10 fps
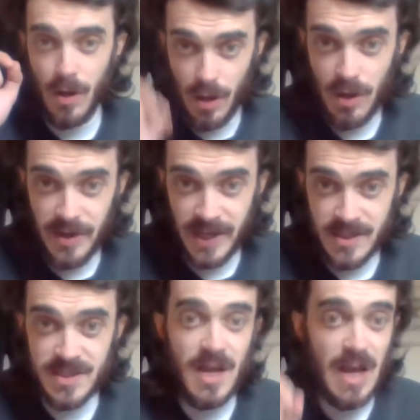
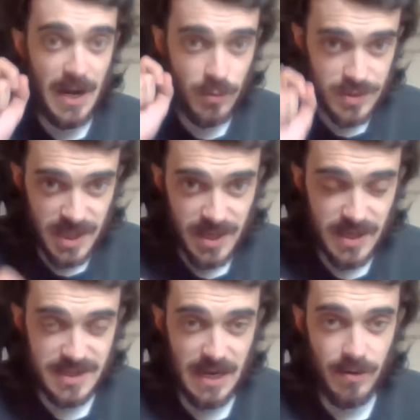earnings and your
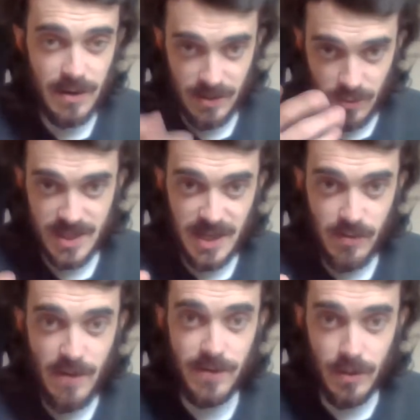ticket salary and your ticket
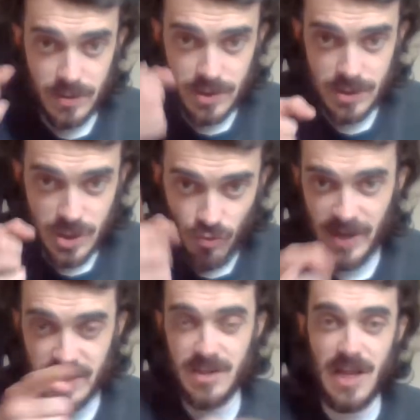revenue
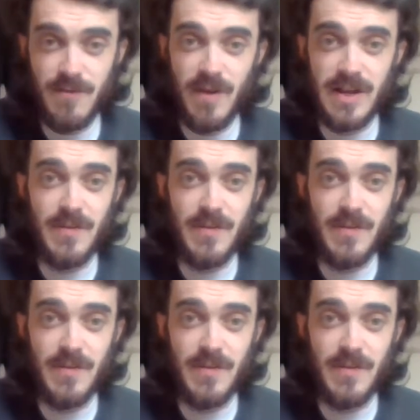straight to the FA.